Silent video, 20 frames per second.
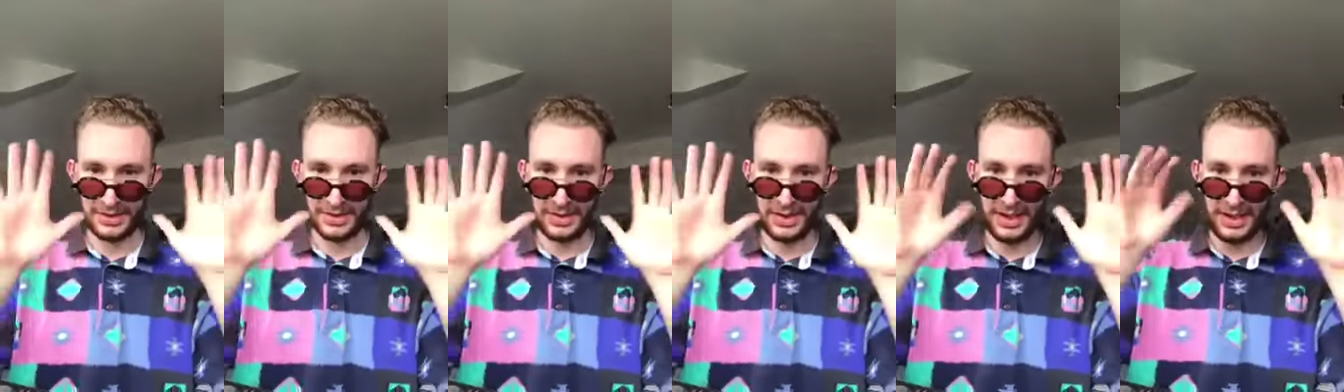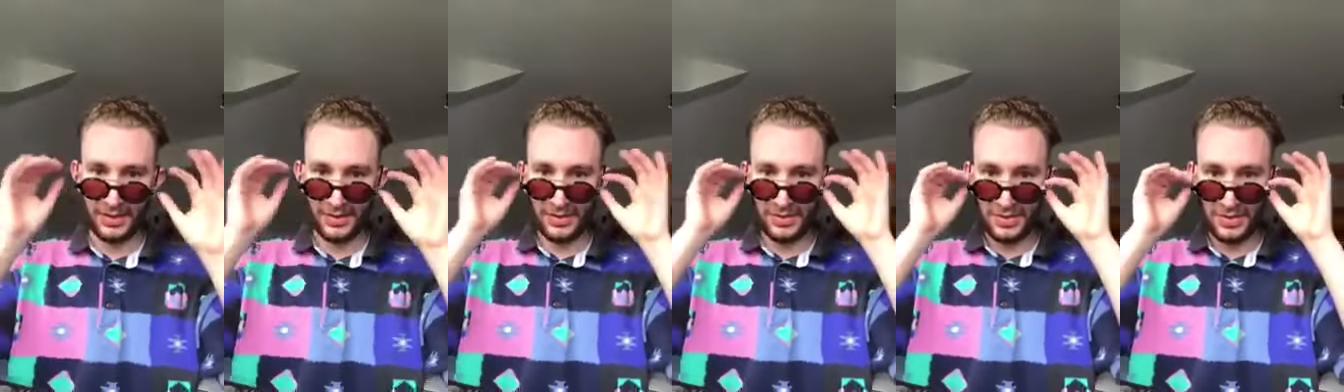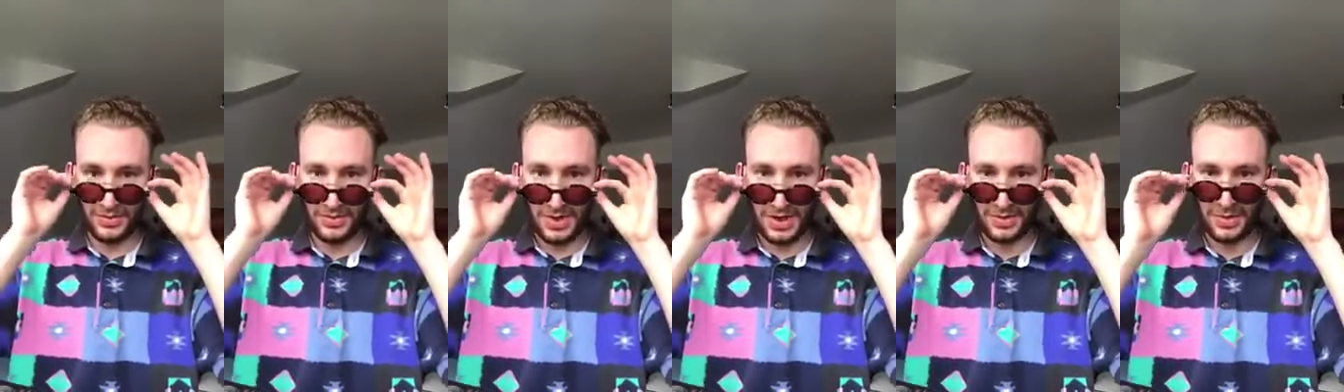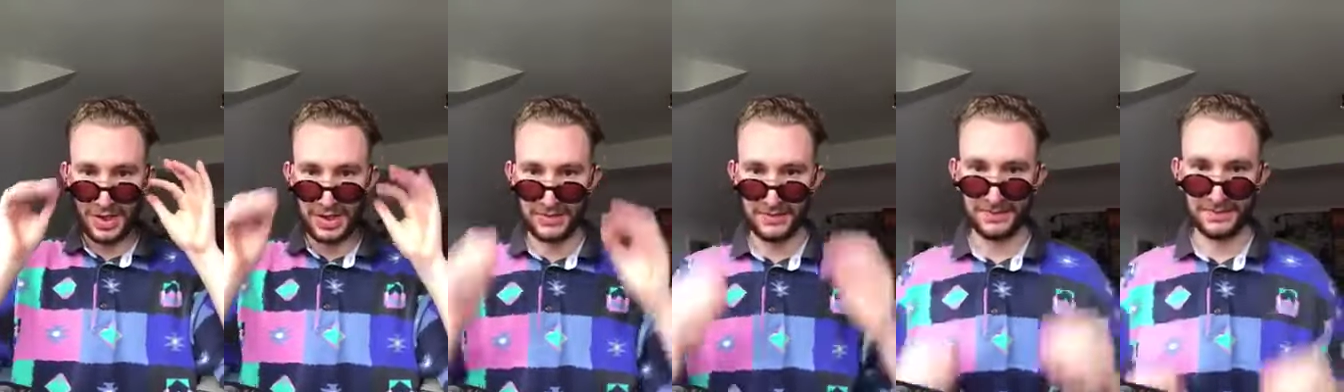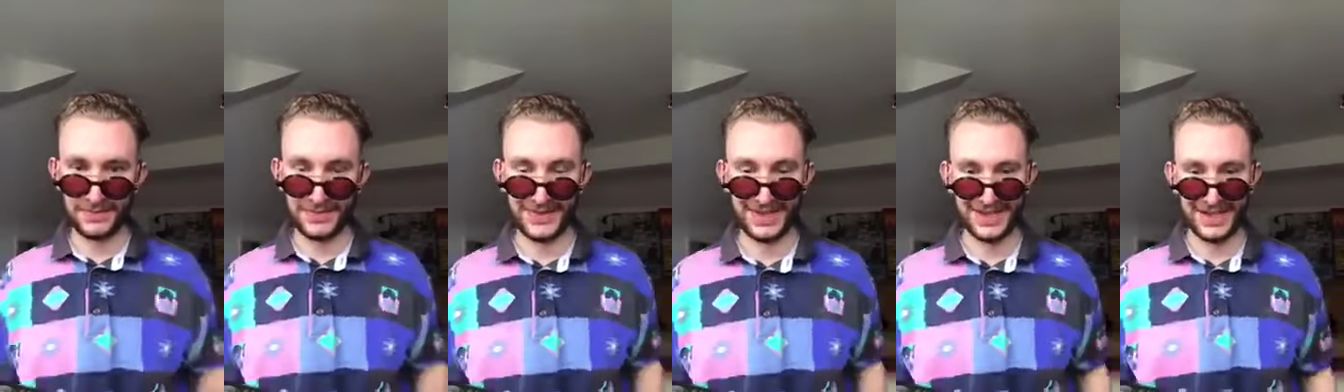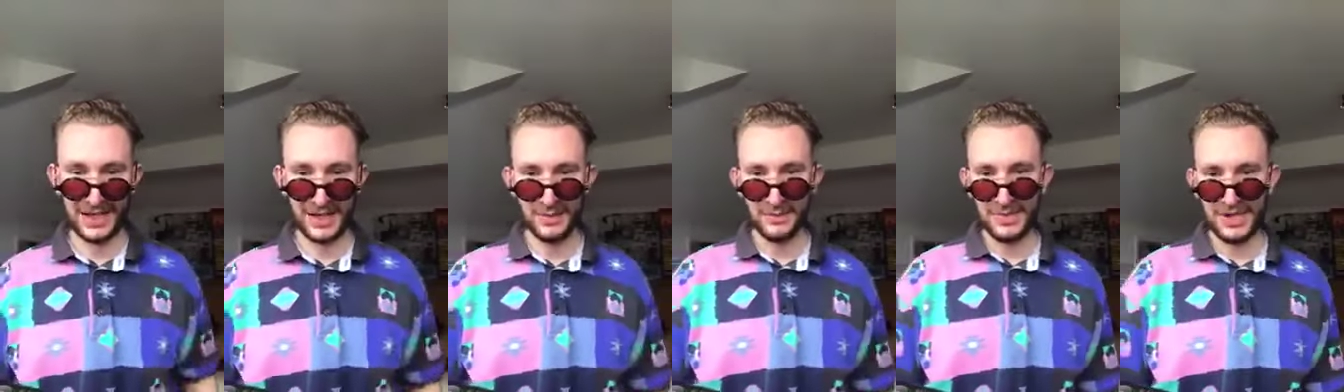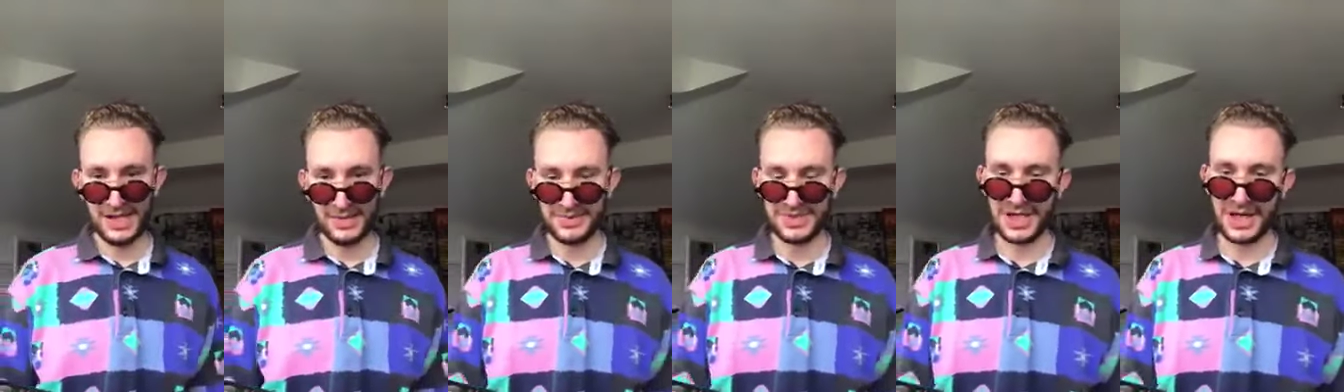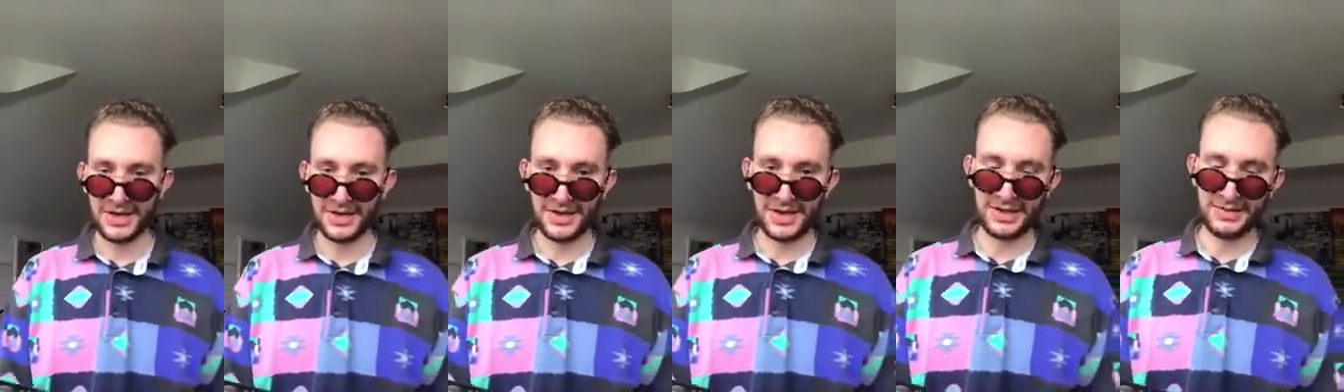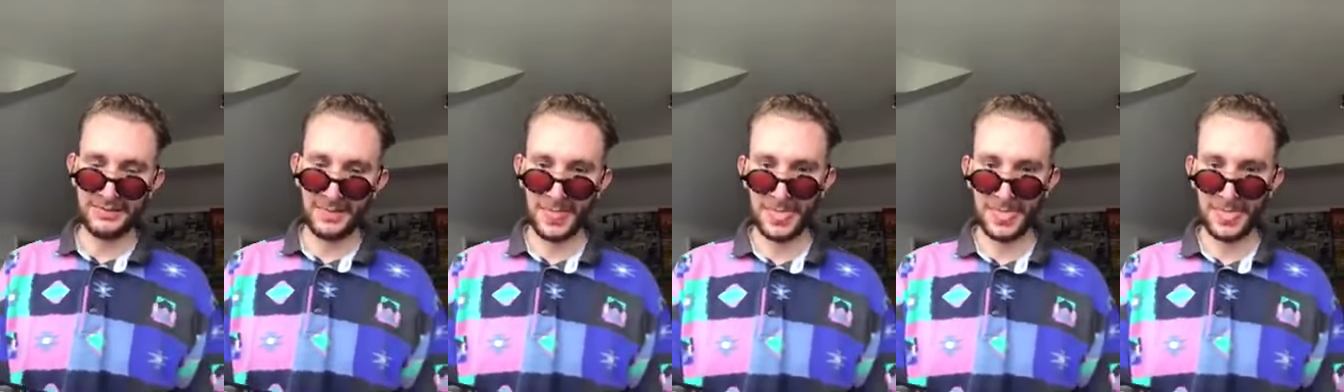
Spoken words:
Hello, Wagwan. My name is Jonathan.